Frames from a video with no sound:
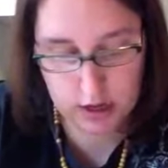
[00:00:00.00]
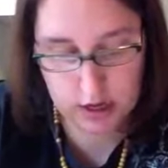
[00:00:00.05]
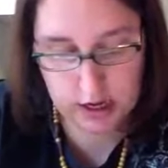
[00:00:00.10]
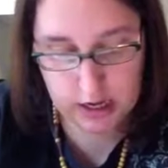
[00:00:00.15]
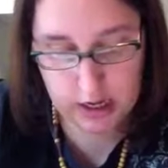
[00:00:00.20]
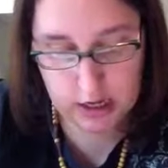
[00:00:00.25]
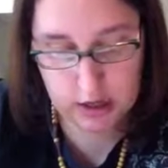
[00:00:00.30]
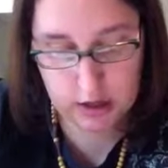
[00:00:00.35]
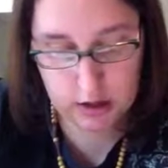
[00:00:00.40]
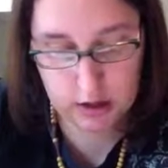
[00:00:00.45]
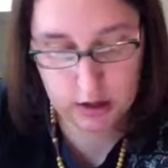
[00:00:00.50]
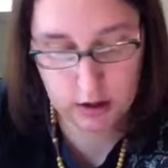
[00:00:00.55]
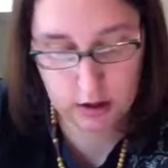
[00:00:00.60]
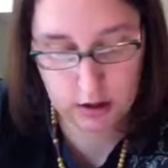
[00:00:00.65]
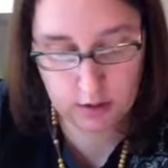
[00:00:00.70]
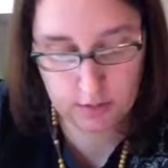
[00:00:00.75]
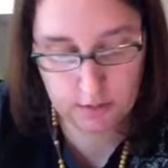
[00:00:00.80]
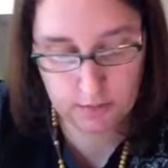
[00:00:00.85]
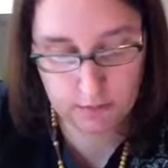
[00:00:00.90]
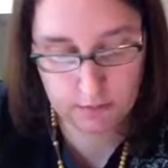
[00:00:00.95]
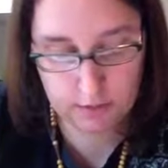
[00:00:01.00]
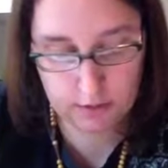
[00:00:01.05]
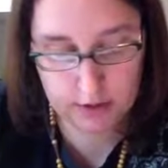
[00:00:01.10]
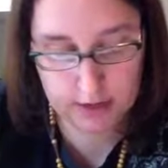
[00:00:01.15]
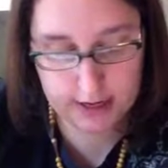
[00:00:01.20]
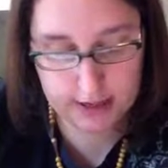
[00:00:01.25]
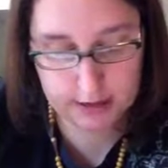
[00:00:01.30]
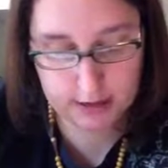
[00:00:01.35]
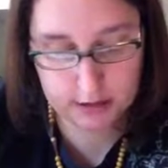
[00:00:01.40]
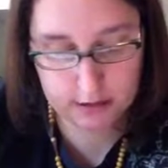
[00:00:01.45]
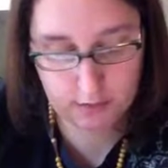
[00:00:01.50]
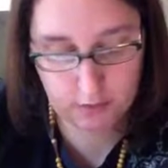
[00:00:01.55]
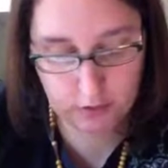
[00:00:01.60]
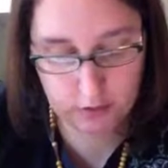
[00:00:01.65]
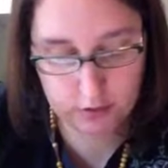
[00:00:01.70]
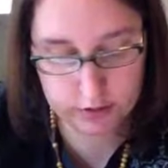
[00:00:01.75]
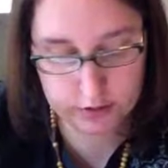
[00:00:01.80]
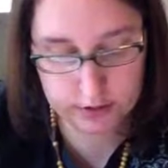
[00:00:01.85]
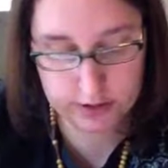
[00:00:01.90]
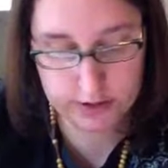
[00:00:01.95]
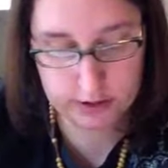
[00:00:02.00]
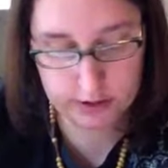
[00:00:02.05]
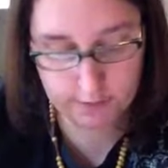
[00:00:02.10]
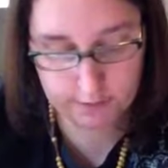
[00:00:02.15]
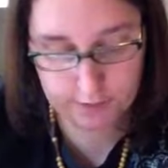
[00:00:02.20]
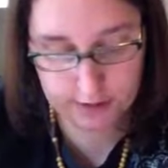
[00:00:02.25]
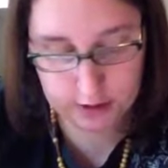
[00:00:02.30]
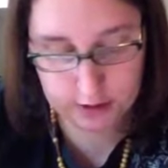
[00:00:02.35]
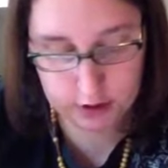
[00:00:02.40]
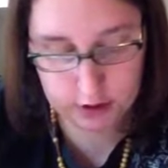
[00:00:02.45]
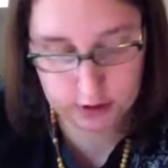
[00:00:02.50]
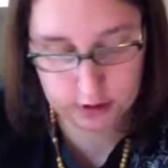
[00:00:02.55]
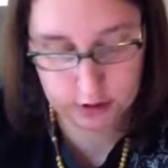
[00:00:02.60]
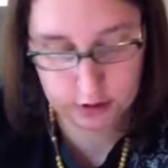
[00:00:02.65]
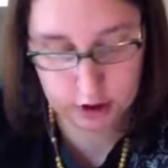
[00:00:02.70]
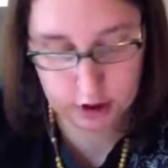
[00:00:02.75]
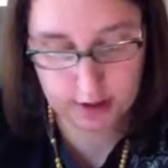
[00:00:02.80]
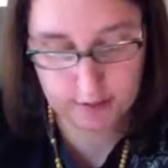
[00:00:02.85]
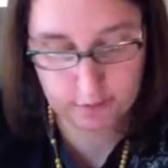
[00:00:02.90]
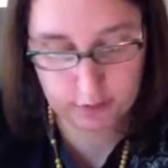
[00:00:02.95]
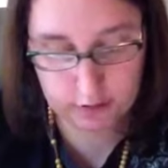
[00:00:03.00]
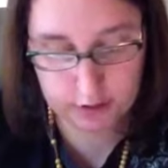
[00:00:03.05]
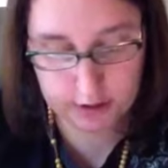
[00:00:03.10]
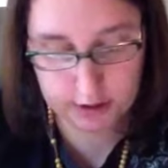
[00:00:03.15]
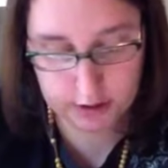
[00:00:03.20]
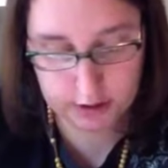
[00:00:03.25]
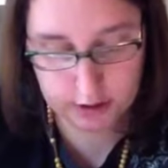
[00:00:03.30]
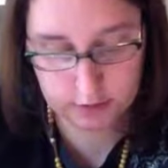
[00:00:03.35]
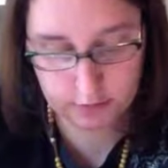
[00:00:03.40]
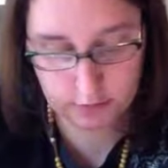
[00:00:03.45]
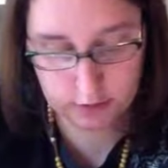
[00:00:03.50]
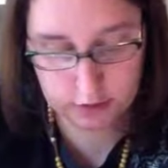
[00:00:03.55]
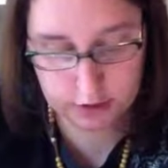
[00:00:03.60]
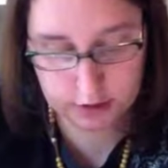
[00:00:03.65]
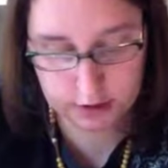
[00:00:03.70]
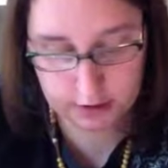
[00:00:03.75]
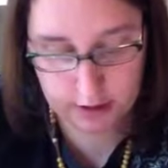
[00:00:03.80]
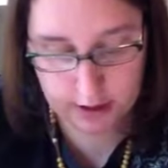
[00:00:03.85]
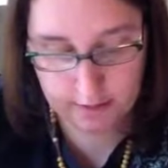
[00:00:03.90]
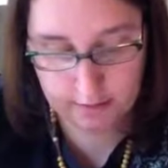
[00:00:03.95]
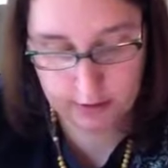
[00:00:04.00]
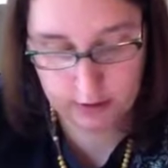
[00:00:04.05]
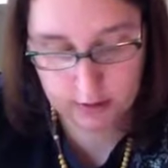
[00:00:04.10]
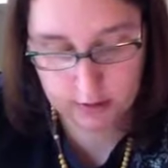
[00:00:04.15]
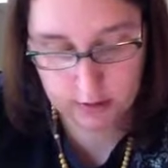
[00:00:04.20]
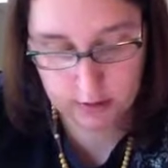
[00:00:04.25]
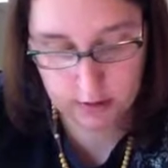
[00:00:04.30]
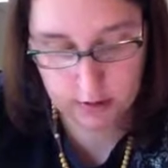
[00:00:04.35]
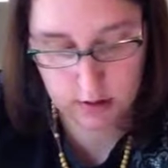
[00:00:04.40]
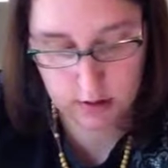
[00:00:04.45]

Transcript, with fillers: And um, the next verse is Ephesians chapter 6, verse 11.